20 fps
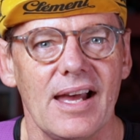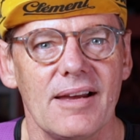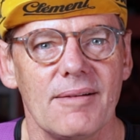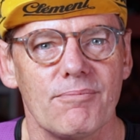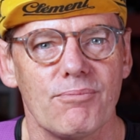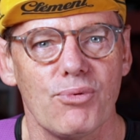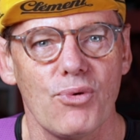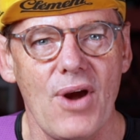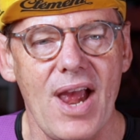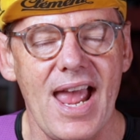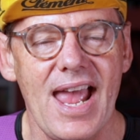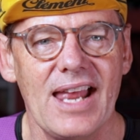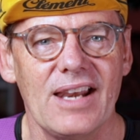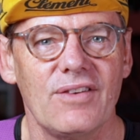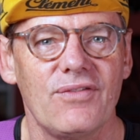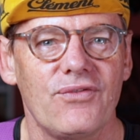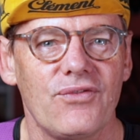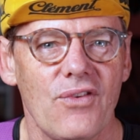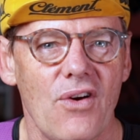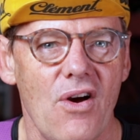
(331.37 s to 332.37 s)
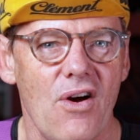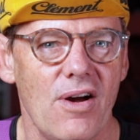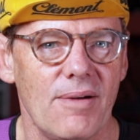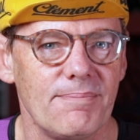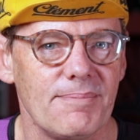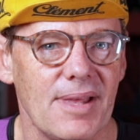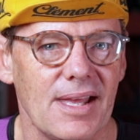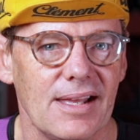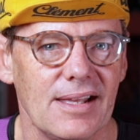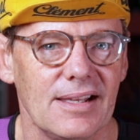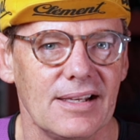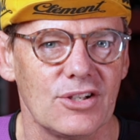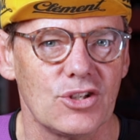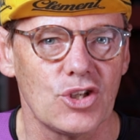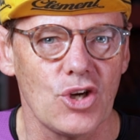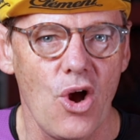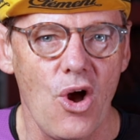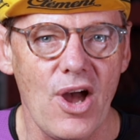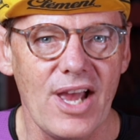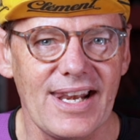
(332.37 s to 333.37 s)
brand from
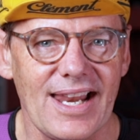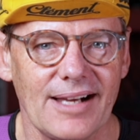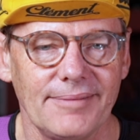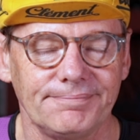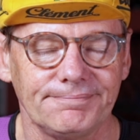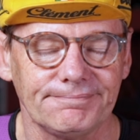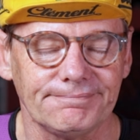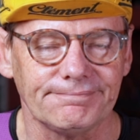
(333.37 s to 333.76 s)
China.